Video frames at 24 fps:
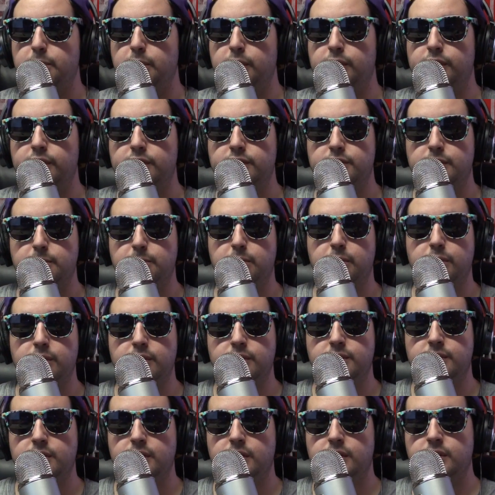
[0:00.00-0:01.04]
a
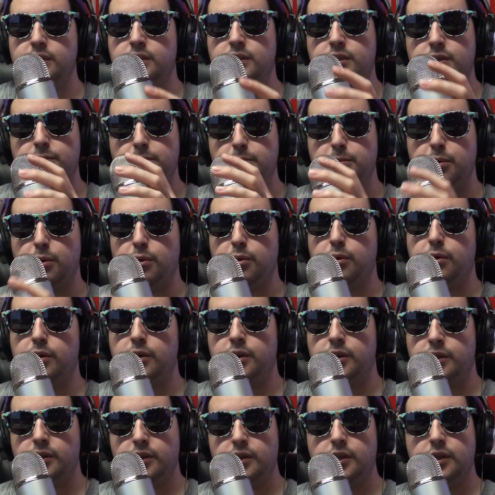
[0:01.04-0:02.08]
bulletin board
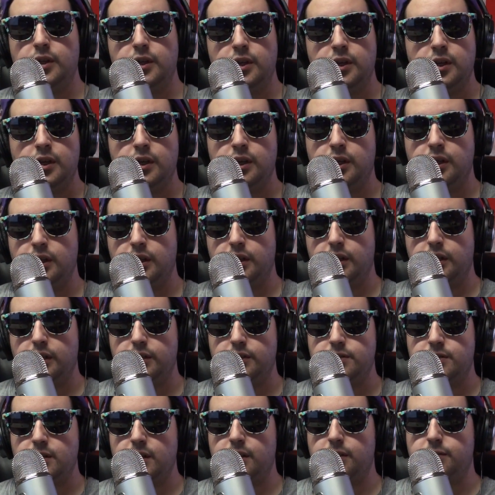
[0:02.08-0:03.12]

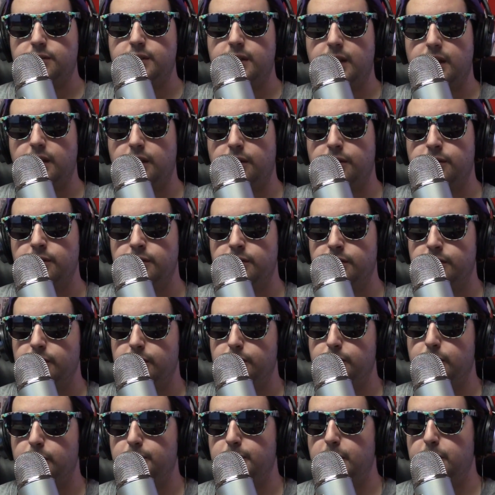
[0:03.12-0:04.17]
downtown
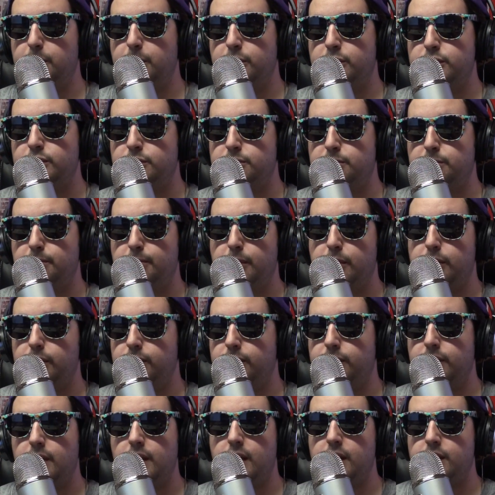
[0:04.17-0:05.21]
where people just put
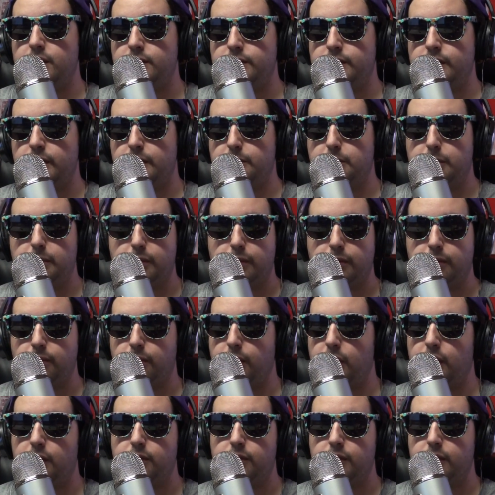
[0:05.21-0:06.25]
flyers up of
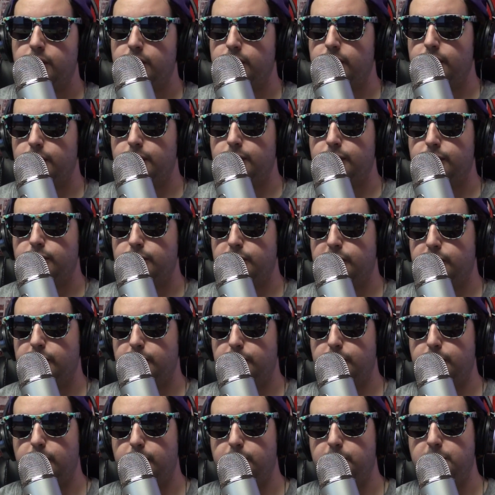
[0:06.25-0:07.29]
whatever. You know, it's
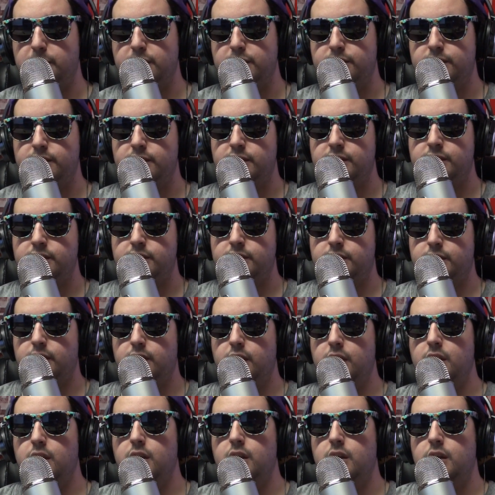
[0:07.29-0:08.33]
with business,
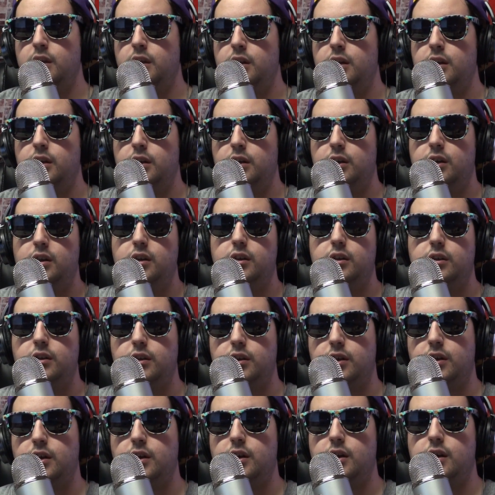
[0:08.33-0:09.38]

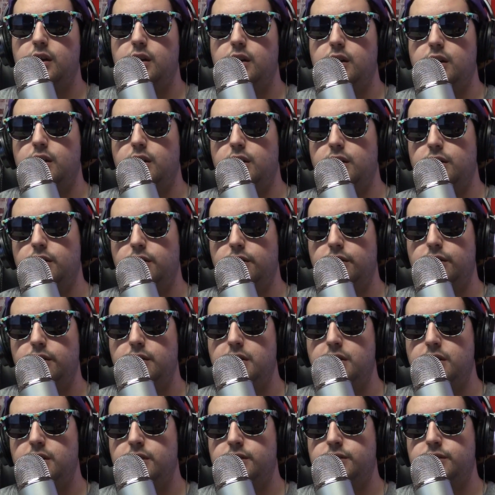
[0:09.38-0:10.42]

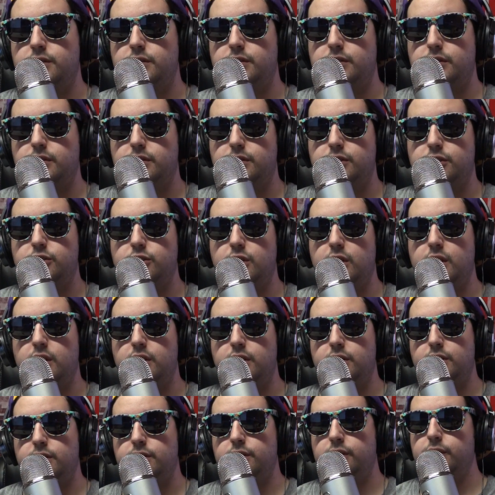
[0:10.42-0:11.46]
lost
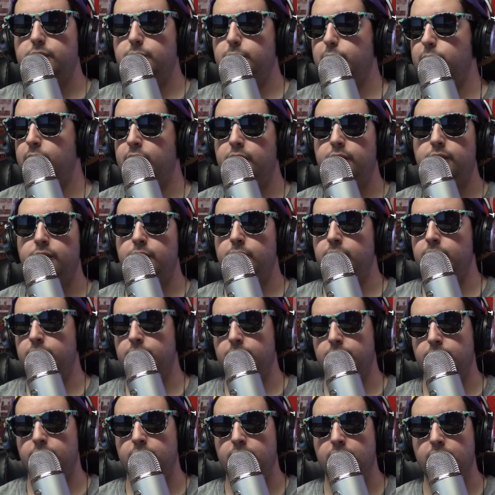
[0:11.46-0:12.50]
child, whatever.
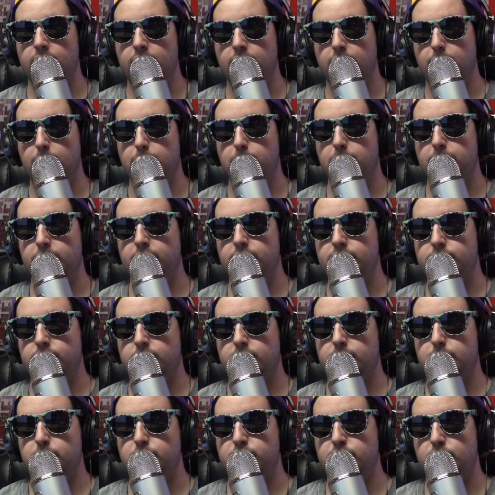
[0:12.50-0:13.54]
But
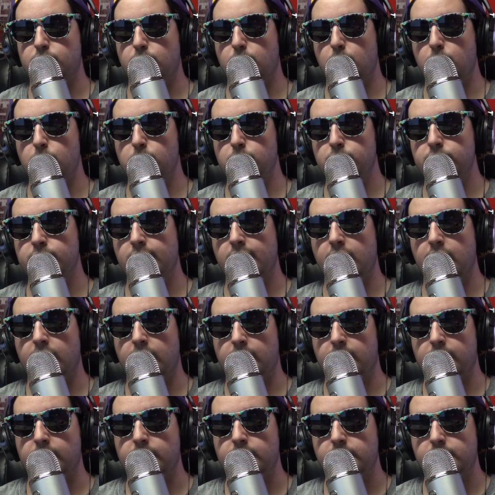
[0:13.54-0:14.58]
there was an old
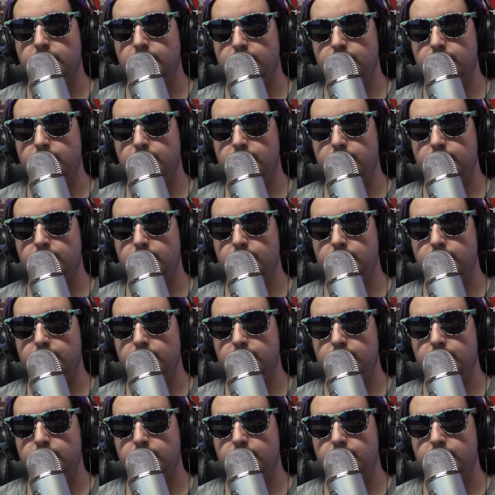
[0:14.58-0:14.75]
guy